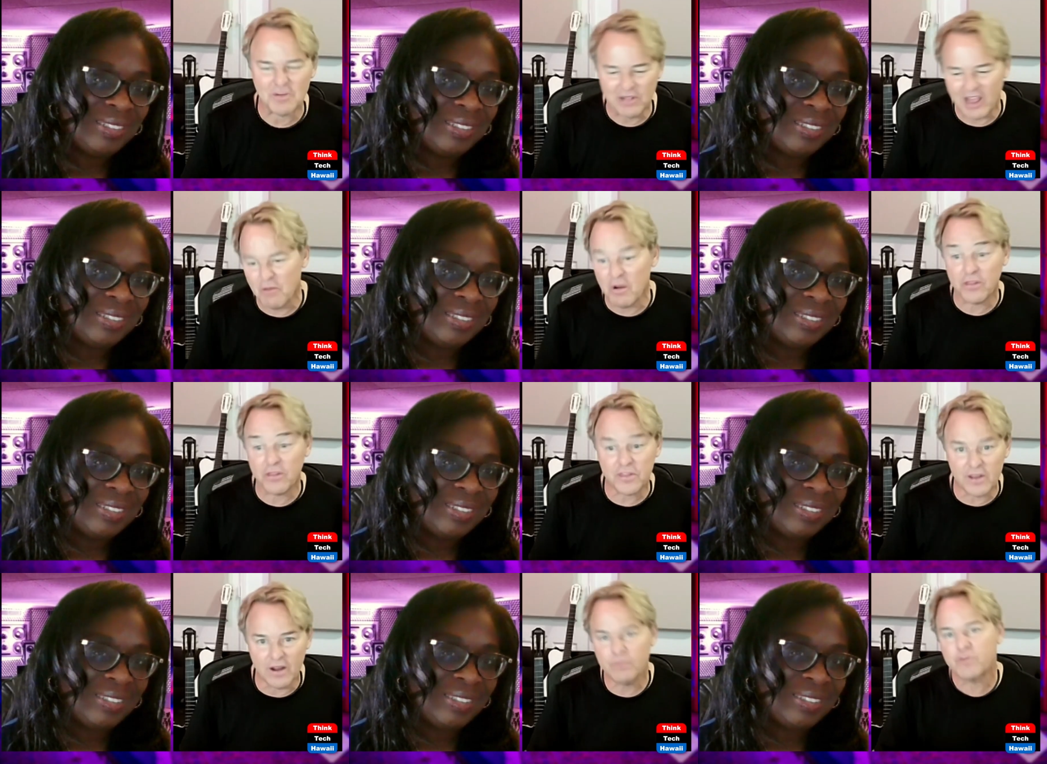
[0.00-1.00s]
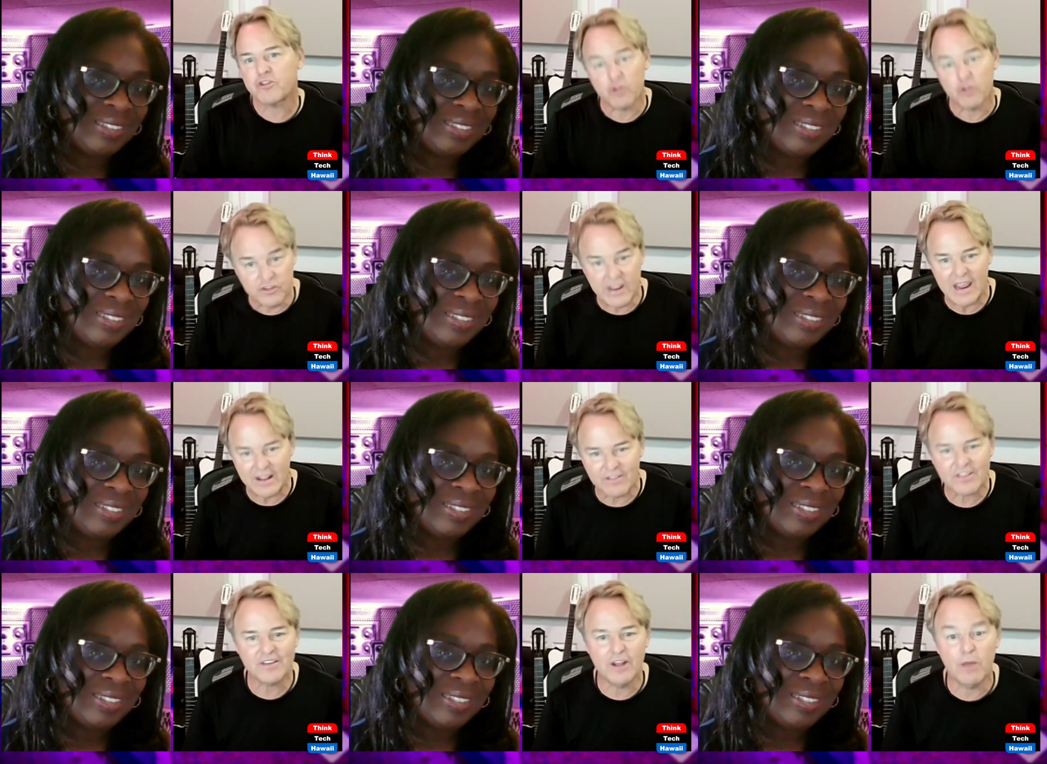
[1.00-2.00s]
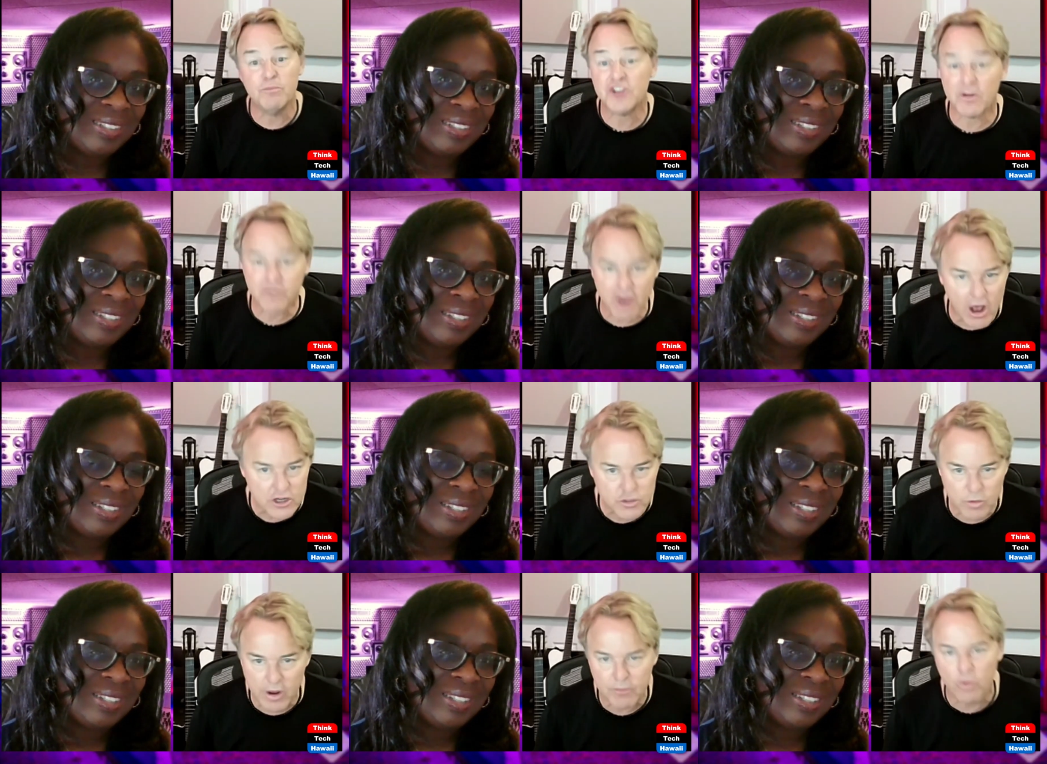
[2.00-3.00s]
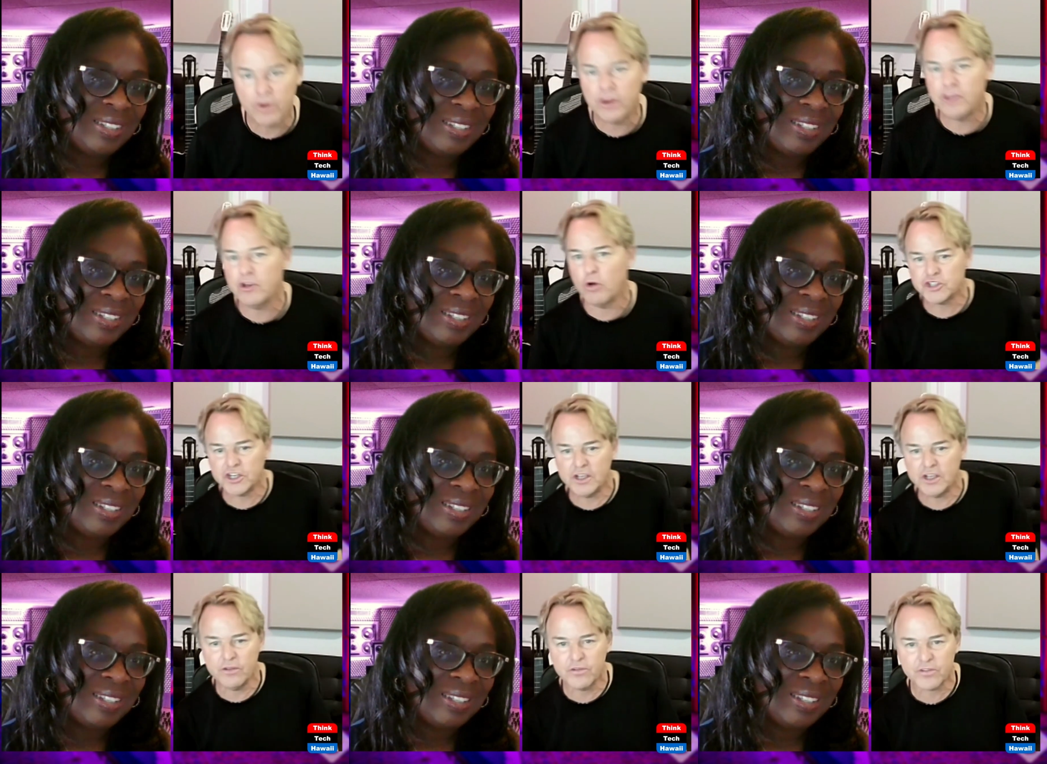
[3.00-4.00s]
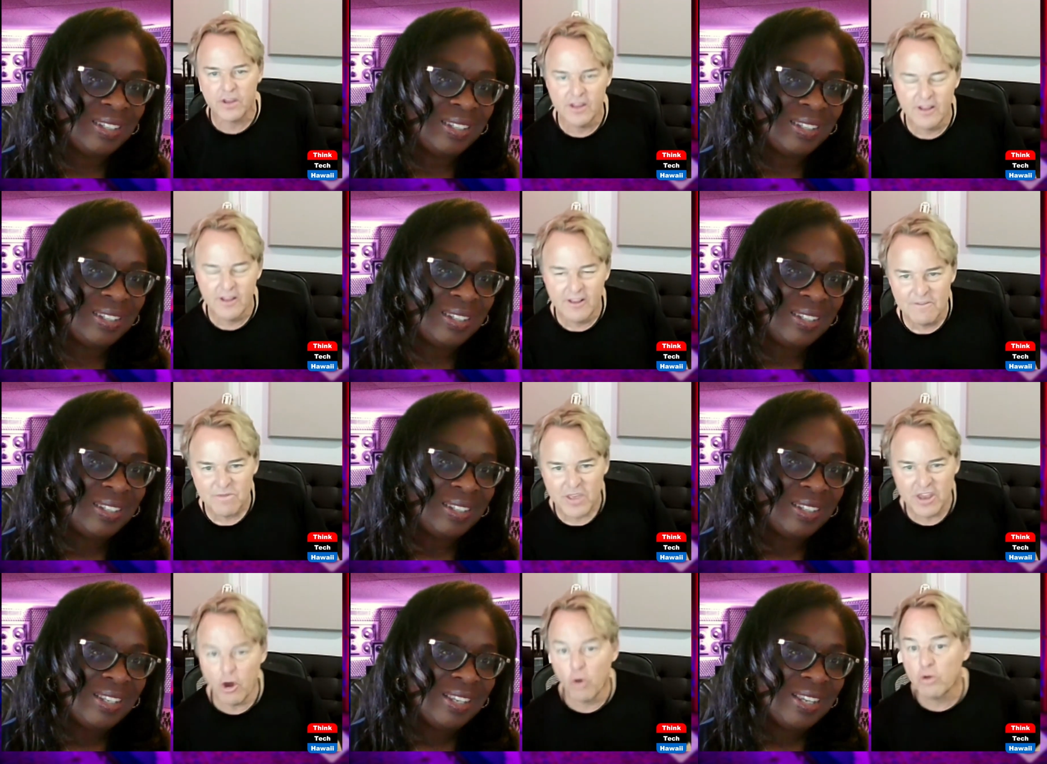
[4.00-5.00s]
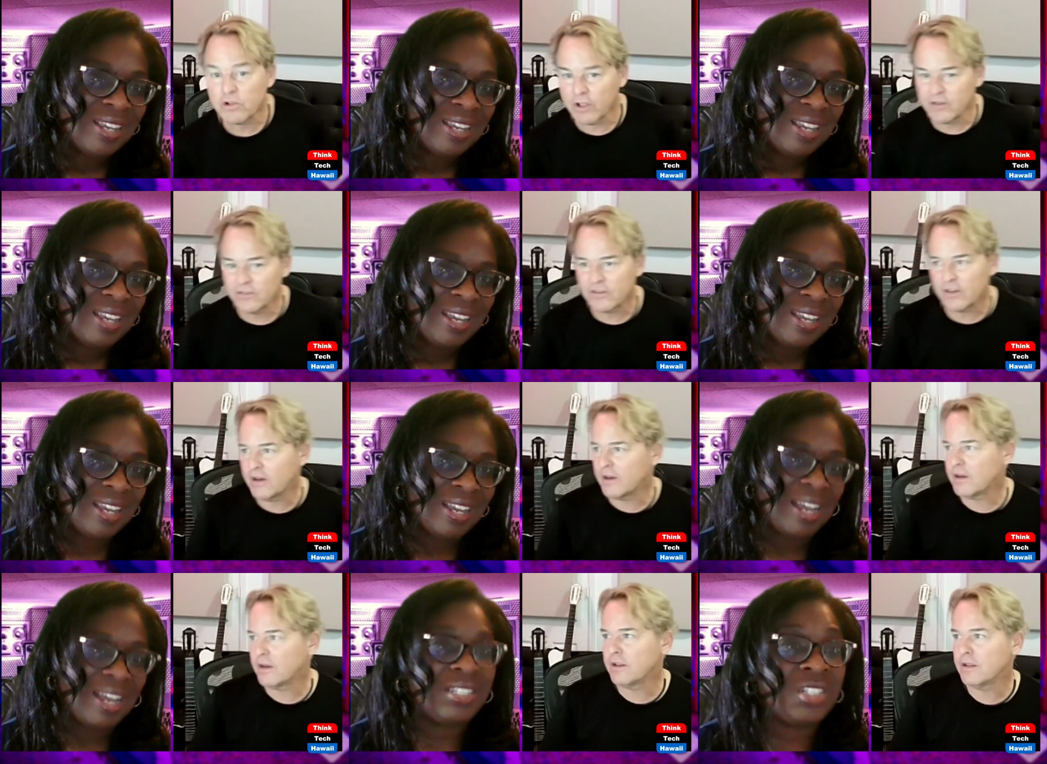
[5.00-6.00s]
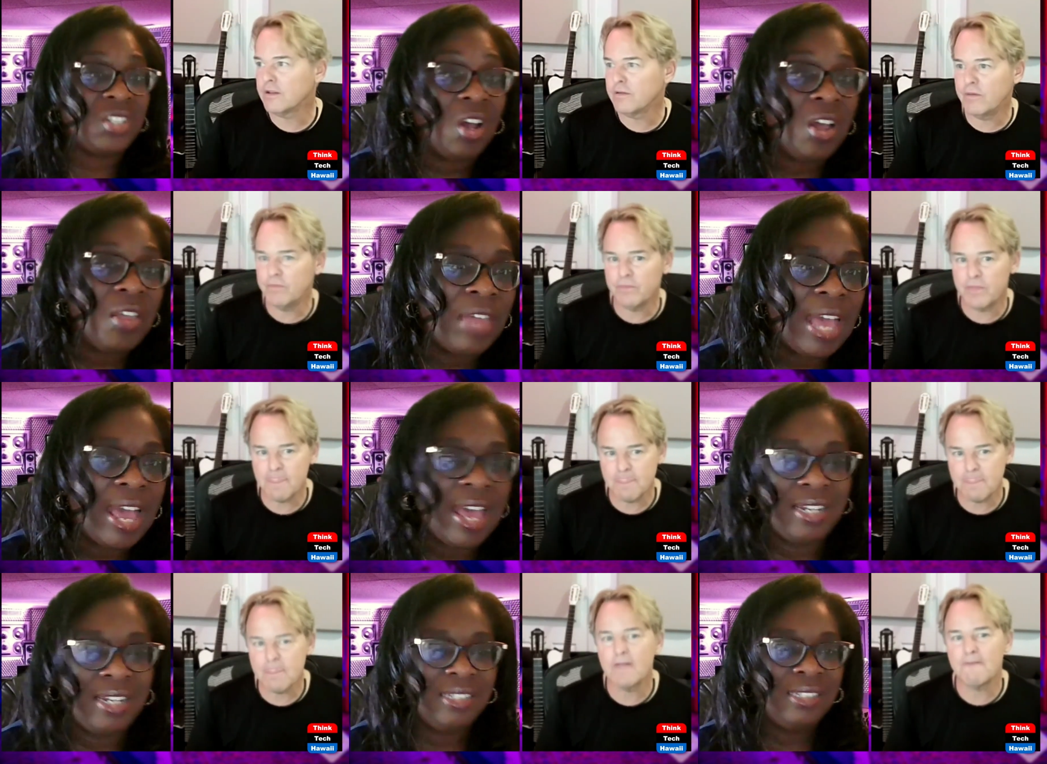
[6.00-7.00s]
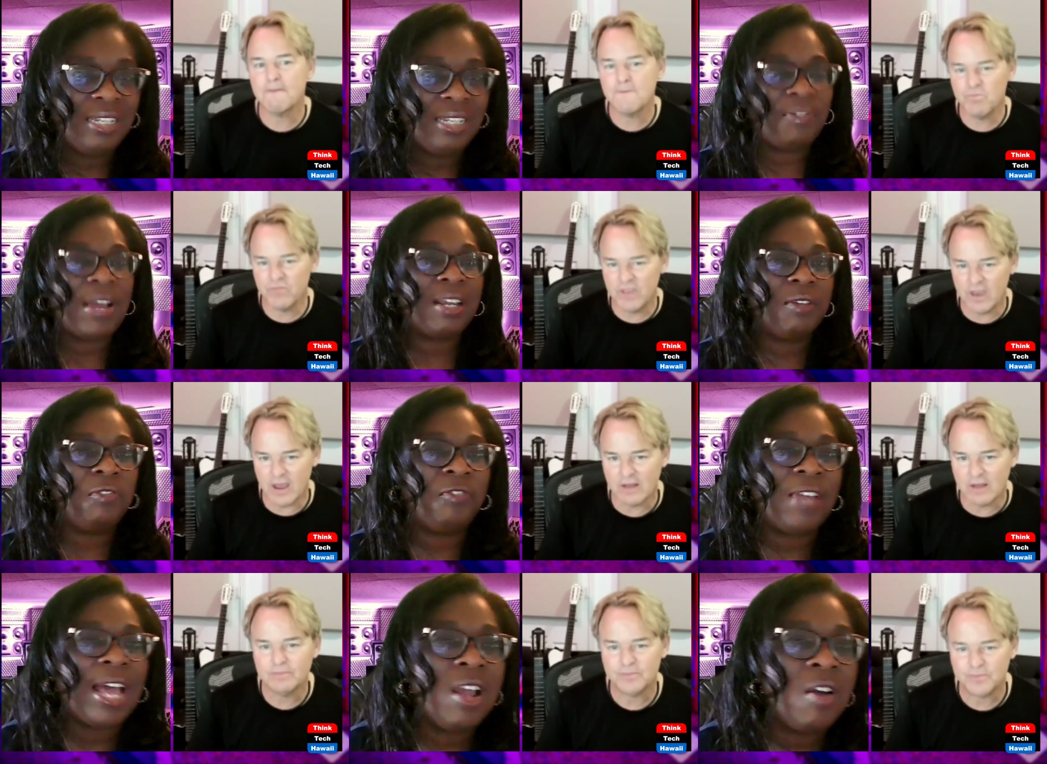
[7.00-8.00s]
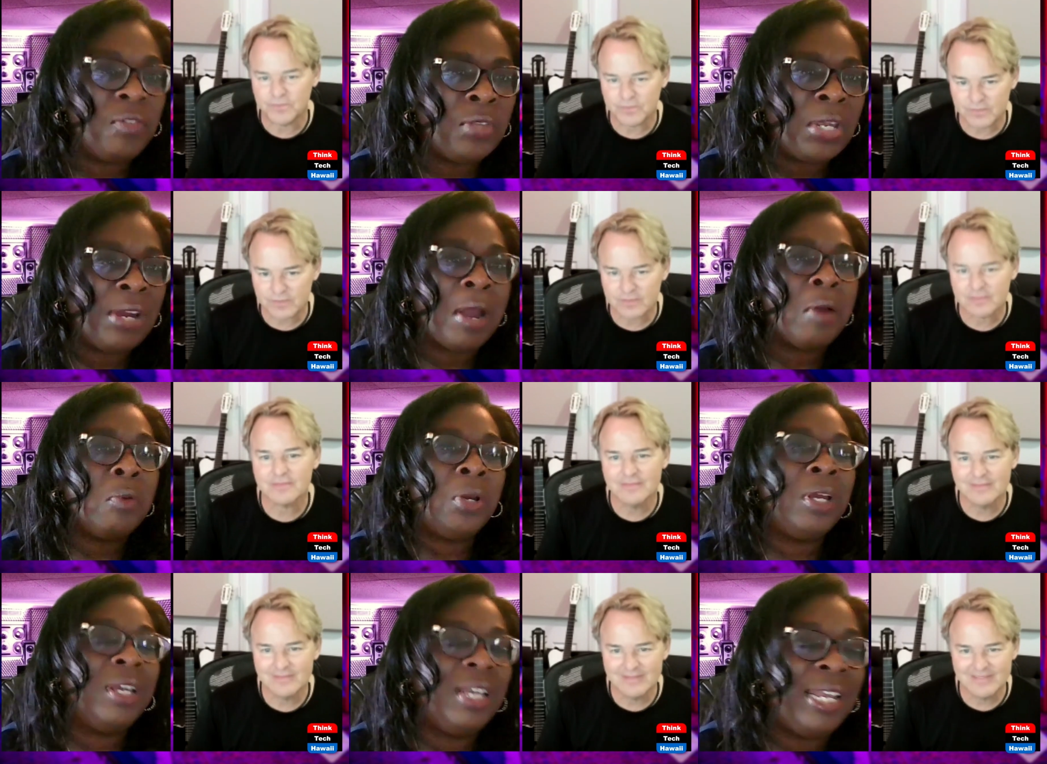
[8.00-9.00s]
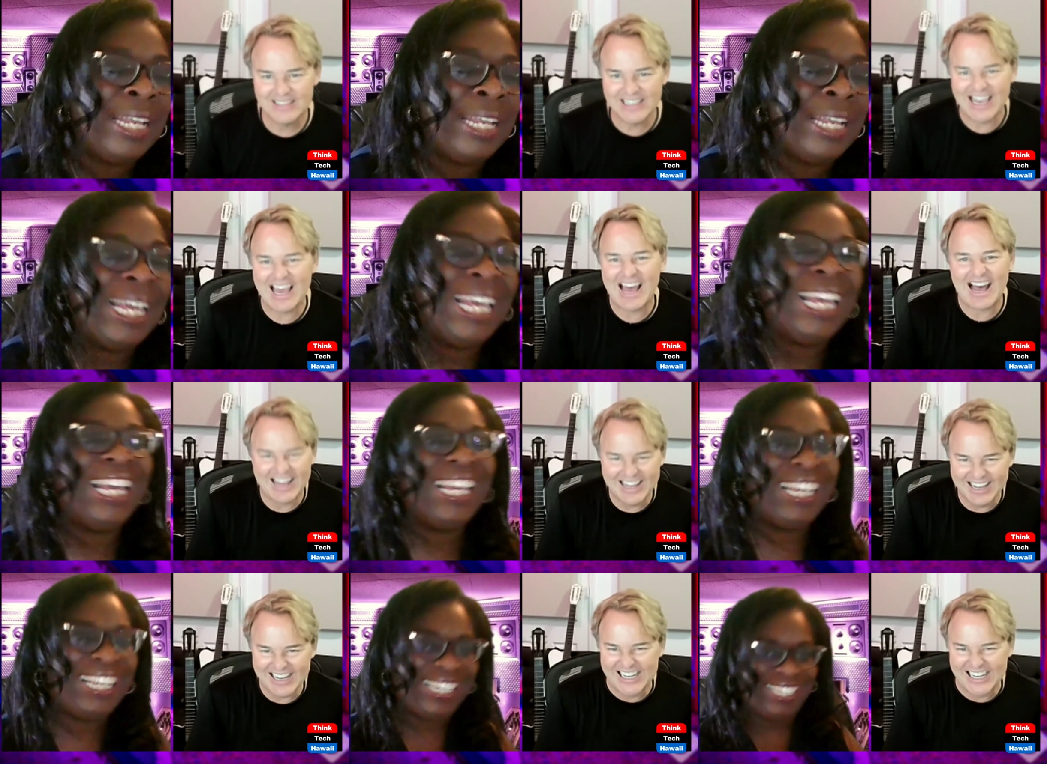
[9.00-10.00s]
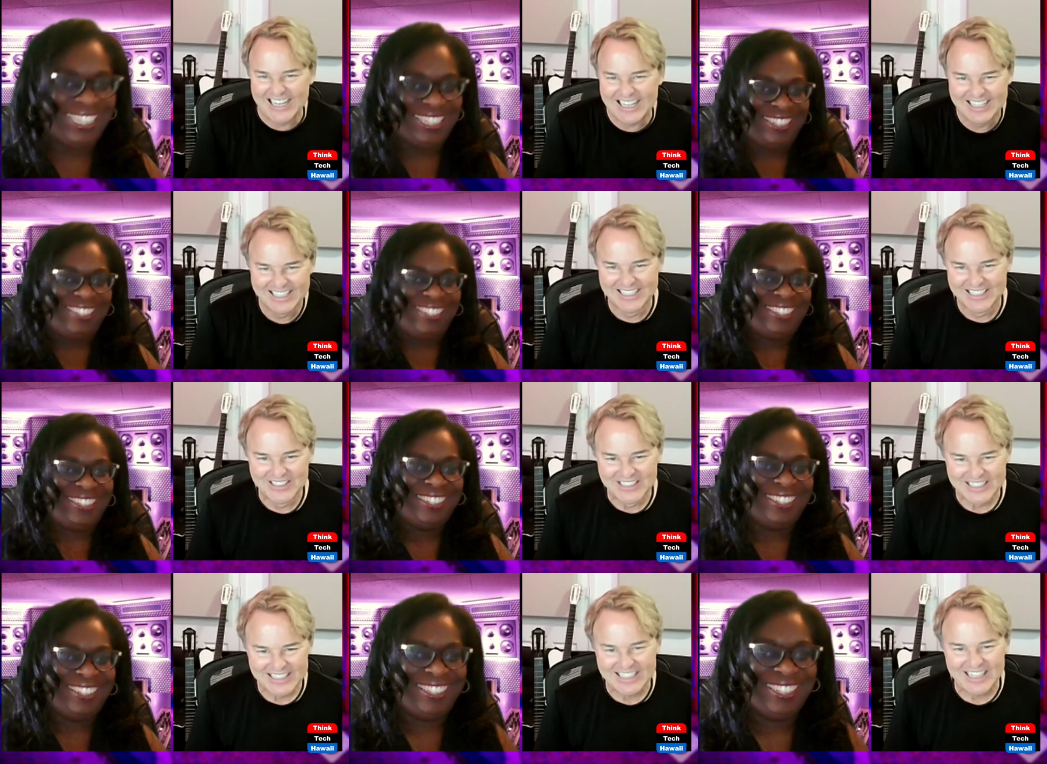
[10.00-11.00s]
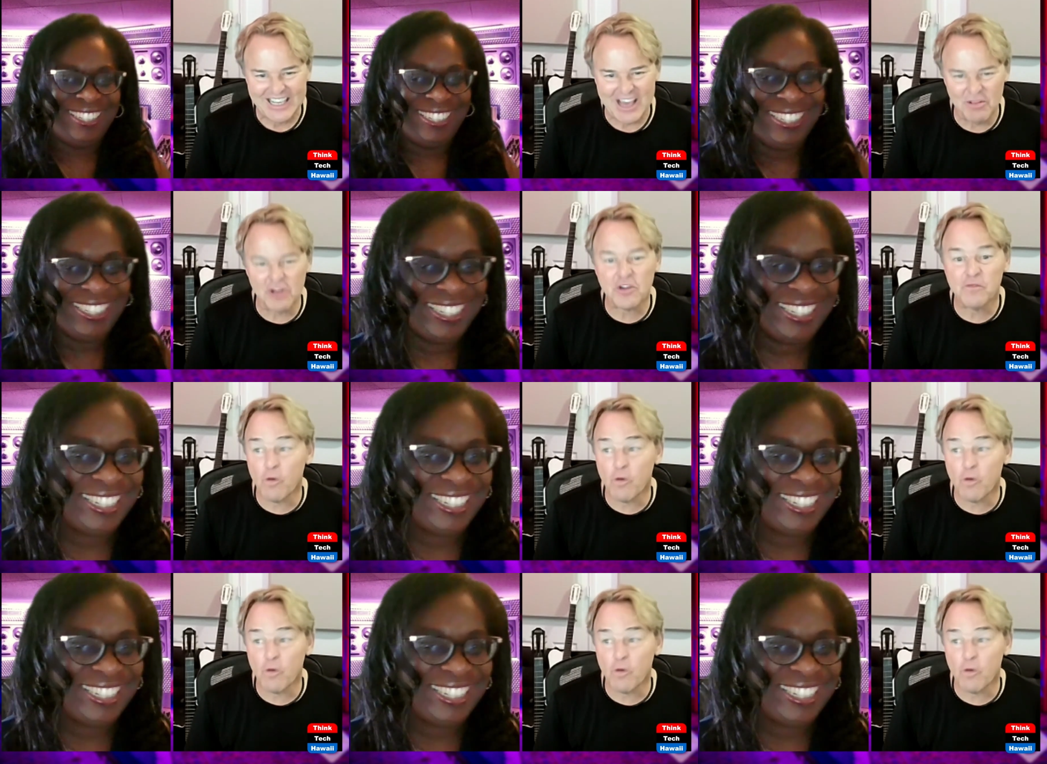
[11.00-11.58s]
Speaker 1: play with on certain dates. You know, I'm Jeff Koshwell. I'm going to Yoshi's in Oakland. Uh,
Speaker 2: I saw that. If I could fly over there, I would. Yeah.
Speaker 1: Yeah, I'm looking